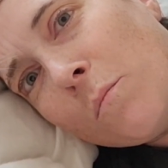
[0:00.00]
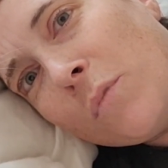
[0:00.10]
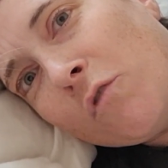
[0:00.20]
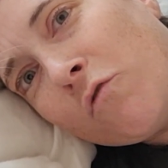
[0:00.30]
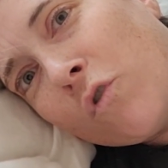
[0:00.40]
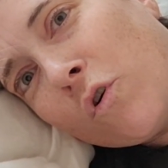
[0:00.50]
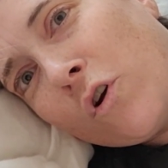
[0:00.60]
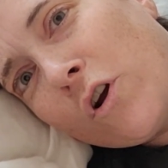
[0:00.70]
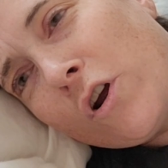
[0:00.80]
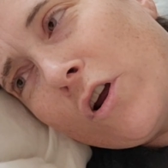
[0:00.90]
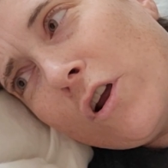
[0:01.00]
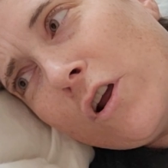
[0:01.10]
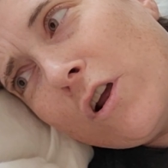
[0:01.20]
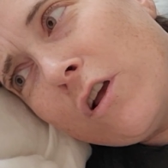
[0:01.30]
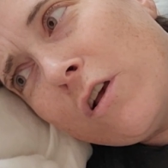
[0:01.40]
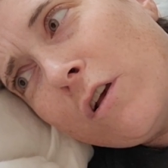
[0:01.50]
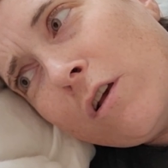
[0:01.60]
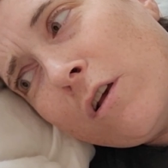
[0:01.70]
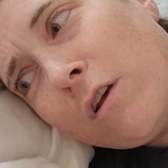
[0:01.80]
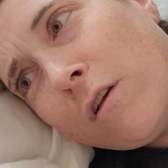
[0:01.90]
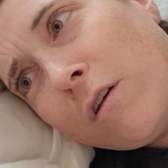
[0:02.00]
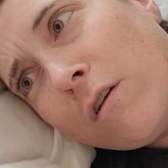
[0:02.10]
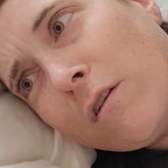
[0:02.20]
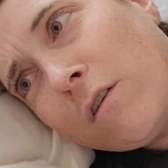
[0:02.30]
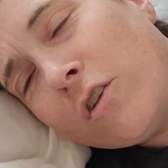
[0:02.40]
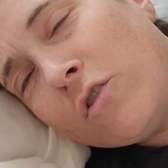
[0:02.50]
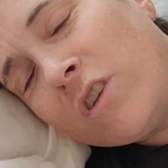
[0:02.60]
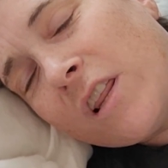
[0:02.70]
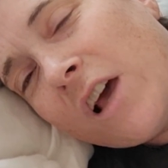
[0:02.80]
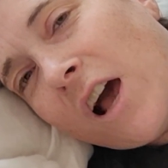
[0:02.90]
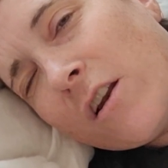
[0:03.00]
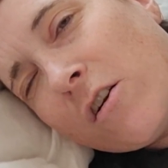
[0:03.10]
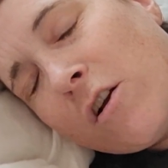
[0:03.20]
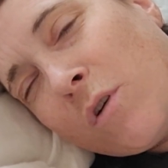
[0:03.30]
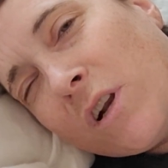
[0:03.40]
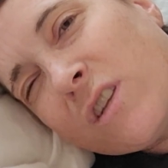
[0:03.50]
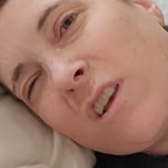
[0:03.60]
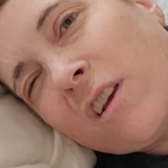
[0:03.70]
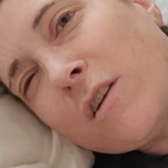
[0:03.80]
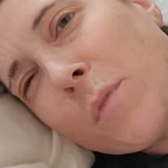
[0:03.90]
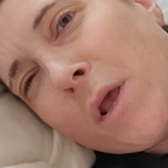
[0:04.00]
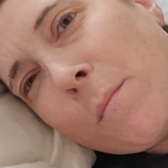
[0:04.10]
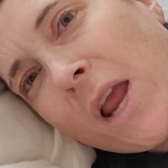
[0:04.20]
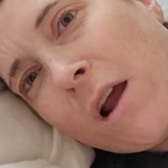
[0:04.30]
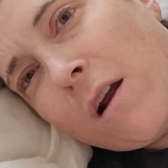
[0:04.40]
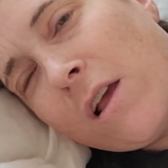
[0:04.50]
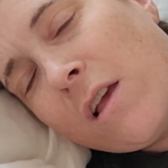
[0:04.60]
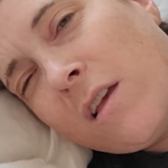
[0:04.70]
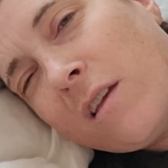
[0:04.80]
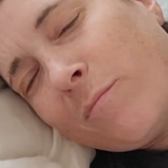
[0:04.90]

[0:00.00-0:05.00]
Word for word: before you say that I don't know what it's like to be a parent,